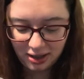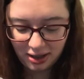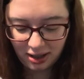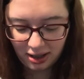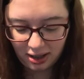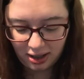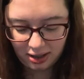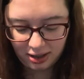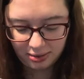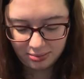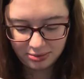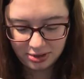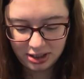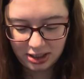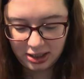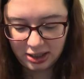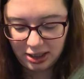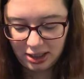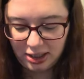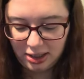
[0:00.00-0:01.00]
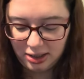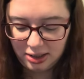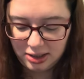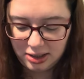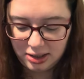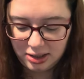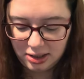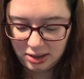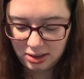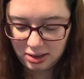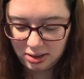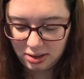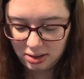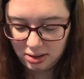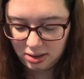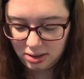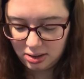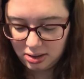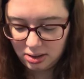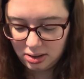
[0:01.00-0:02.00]
To knit
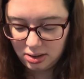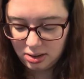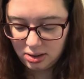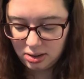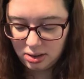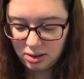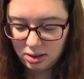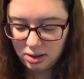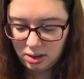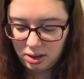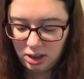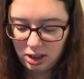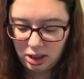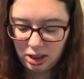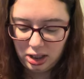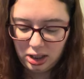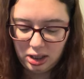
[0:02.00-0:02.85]
the